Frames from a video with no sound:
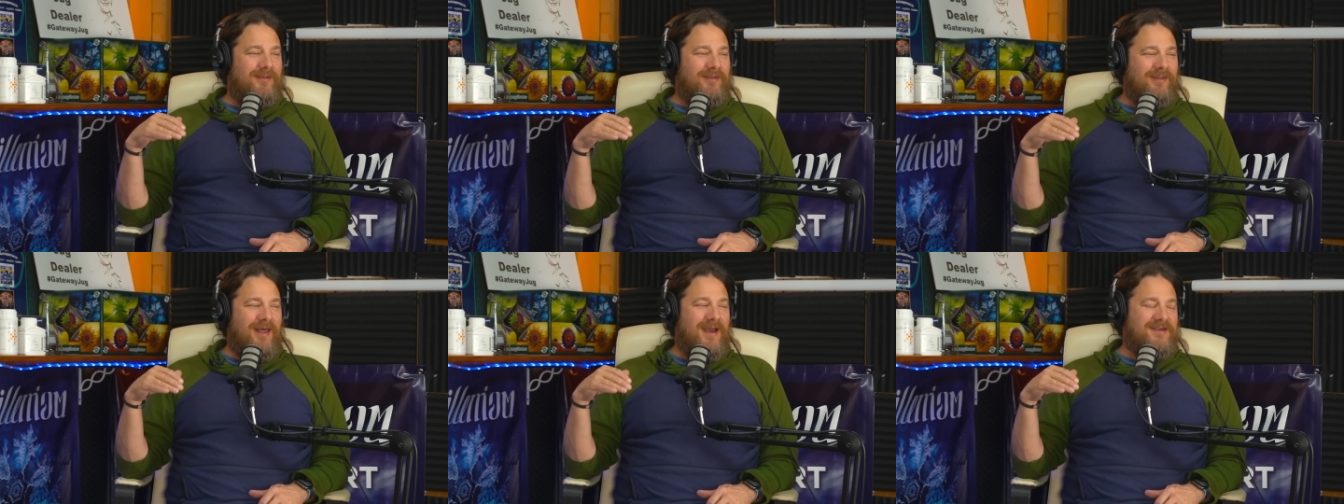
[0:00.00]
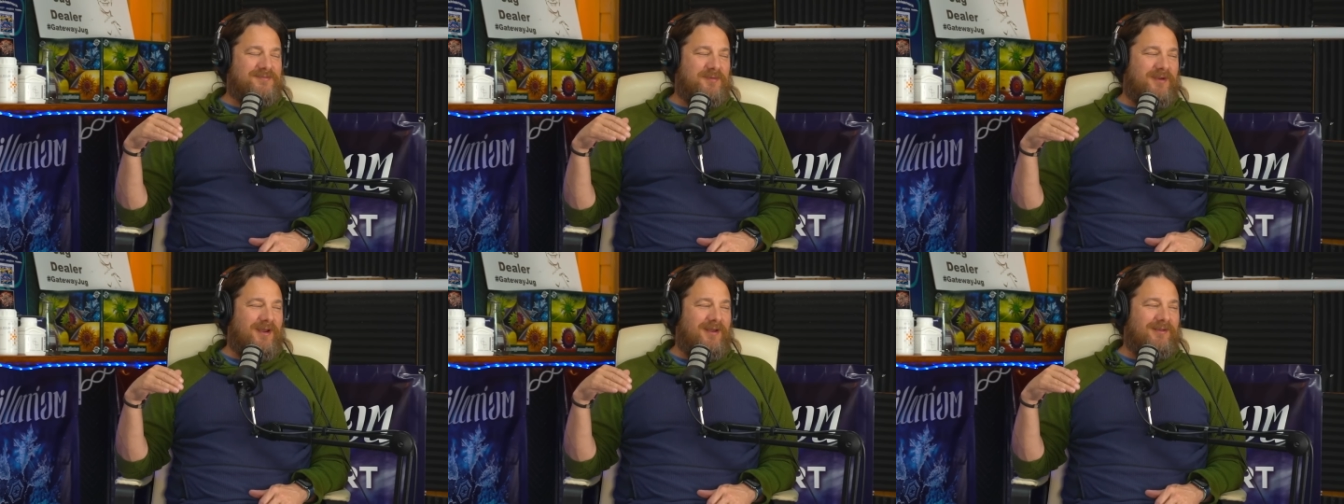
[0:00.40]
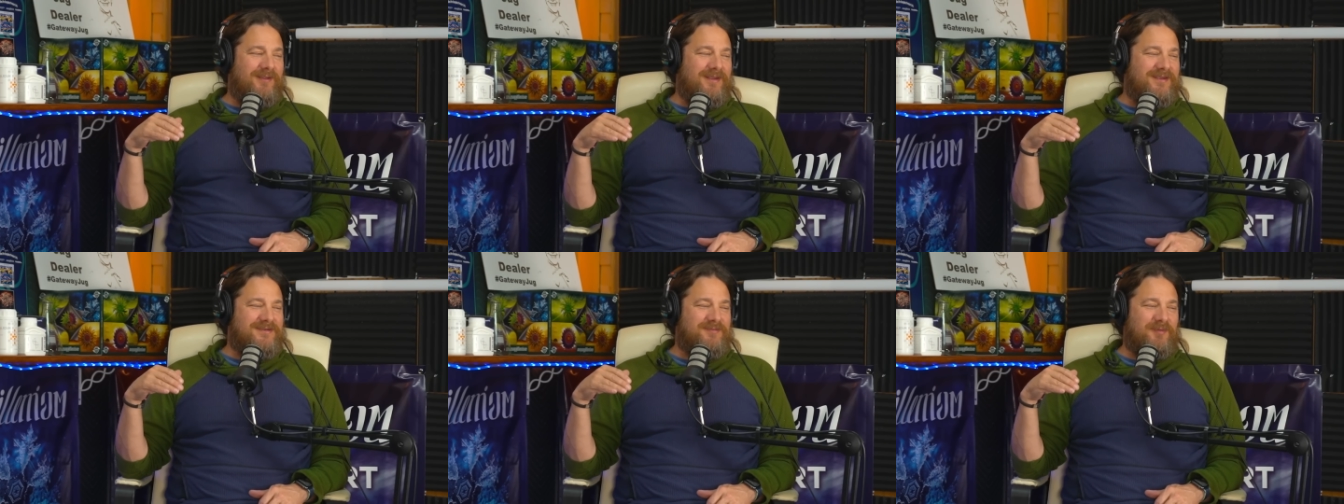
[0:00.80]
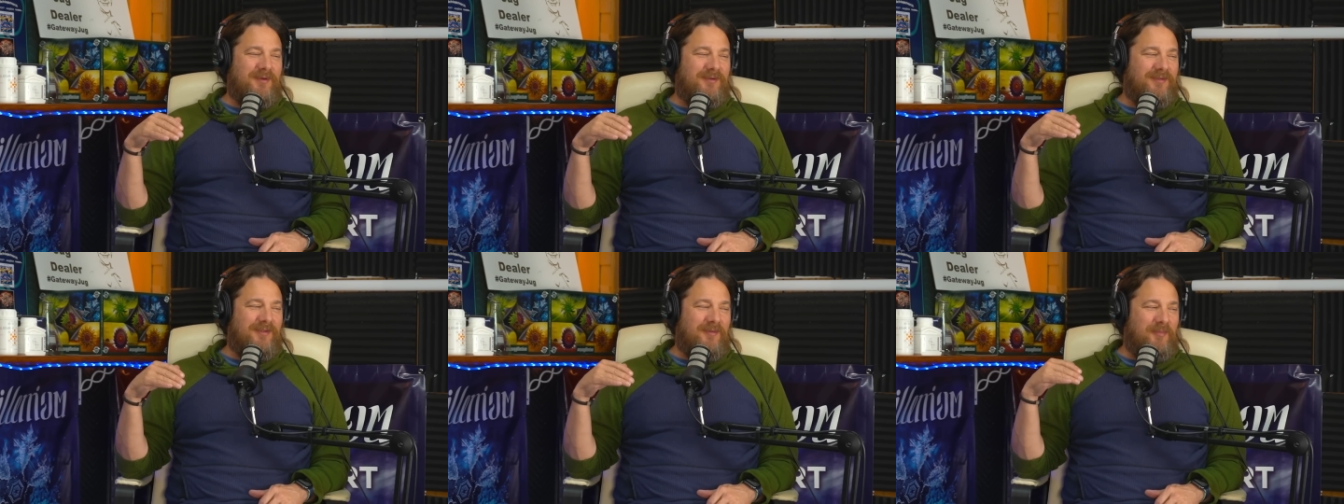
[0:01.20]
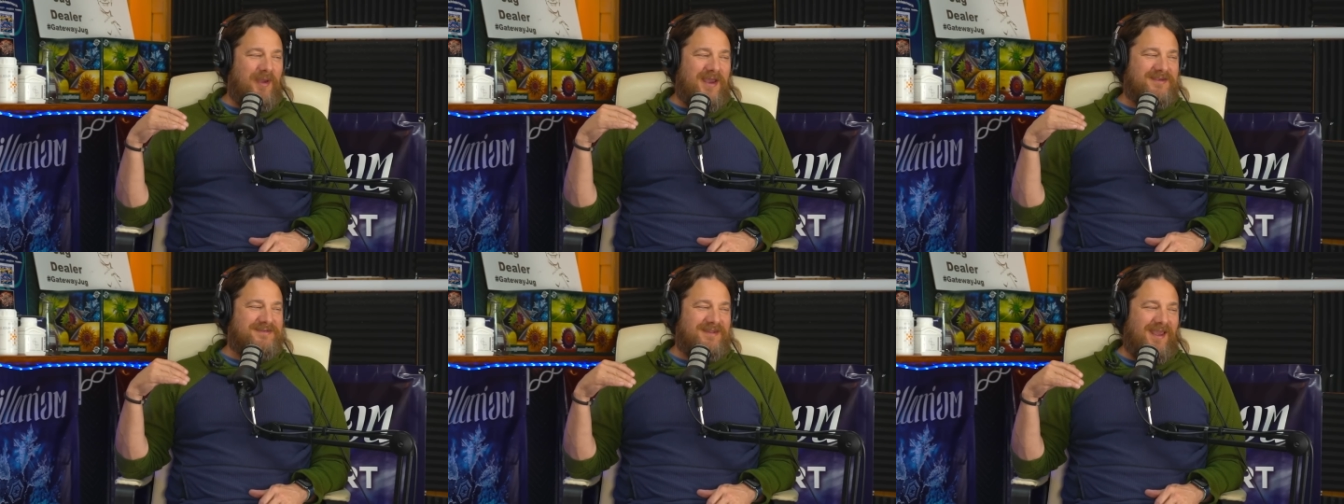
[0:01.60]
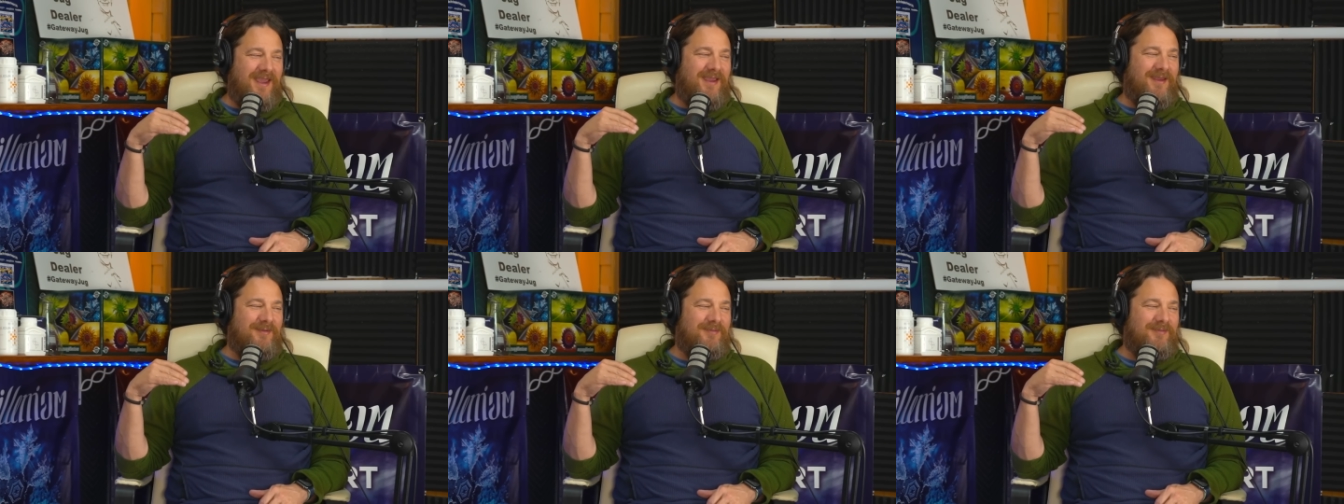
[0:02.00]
last but not least, but the best name,